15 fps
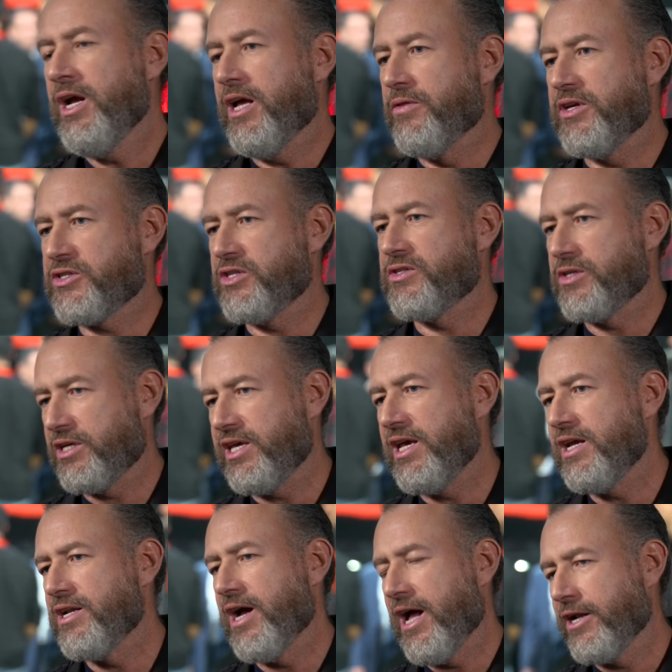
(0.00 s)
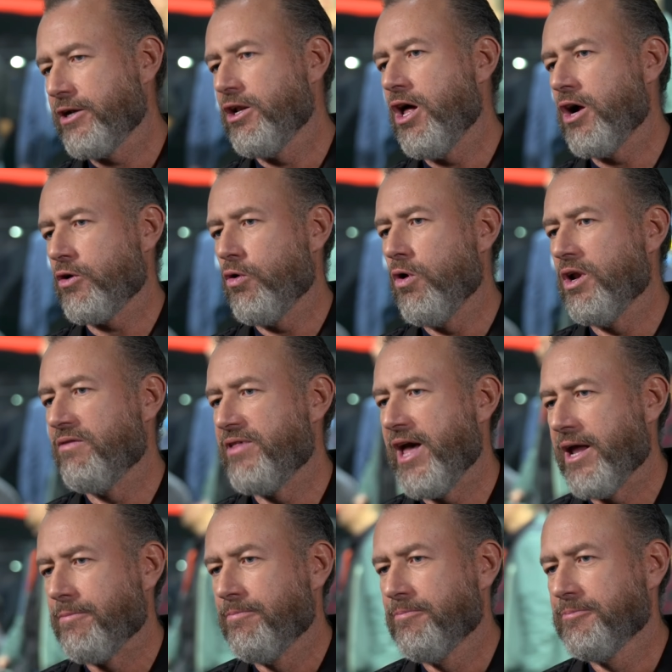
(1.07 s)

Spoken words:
And this is the key to unlock all of that.